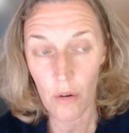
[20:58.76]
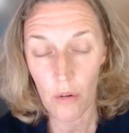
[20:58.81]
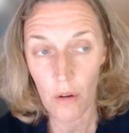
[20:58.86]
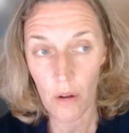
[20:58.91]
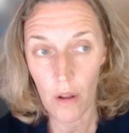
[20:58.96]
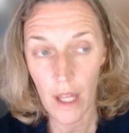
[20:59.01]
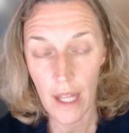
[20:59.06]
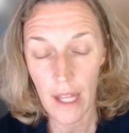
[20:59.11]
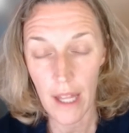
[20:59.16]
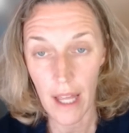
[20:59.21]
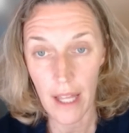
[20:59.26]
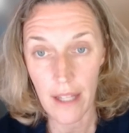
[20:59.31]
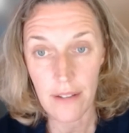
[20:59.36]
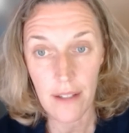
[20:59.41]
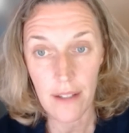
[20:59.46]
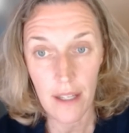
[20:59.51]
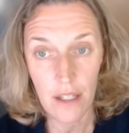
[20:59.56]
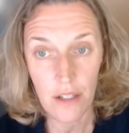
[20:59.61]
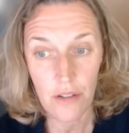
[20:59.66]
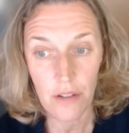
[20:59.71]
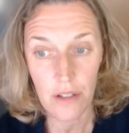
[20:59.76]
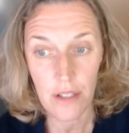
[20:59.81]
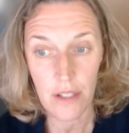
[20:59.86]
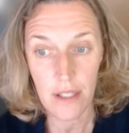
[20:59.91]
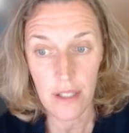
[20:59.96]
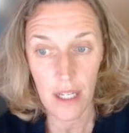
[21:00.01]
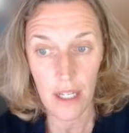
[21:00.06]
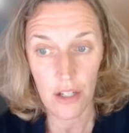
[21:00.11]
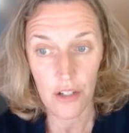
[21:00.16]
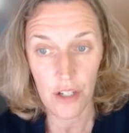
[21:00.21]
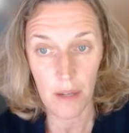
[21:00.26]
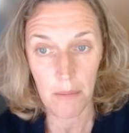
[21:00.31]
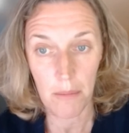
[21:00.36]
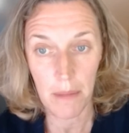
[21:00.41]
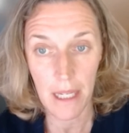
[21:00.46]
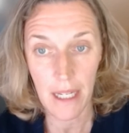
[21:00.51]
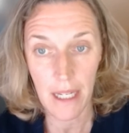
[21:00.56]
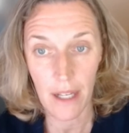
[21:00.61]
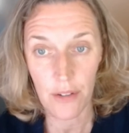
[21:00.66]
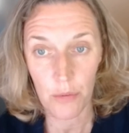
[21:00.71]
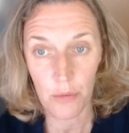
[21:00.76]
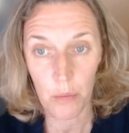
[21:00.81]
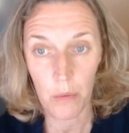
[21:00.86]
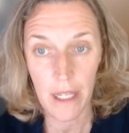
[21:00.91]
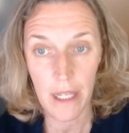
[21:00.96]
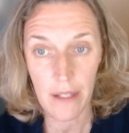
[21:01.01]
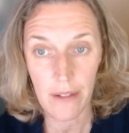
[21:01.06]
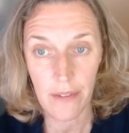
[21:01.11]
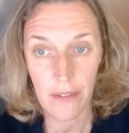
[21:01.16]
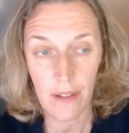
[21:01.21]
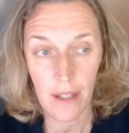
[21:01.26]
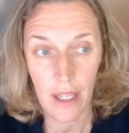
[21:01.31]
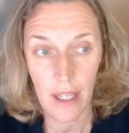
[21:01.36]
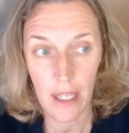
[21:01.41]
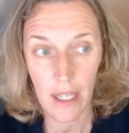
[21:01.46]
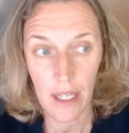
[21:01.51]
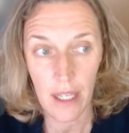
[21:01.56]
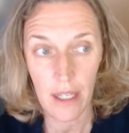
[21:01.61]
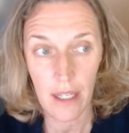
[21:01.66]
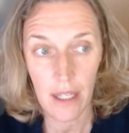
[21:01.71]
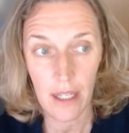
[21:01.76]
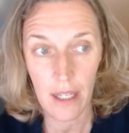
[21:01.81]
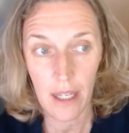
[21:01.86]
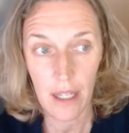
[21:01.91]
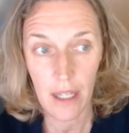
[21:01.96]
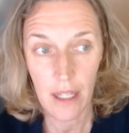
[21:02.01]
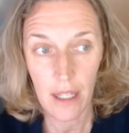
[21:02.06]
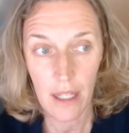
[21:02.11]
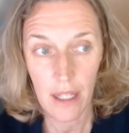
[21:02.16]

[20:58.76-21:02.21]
it's interesting, Jim, because we see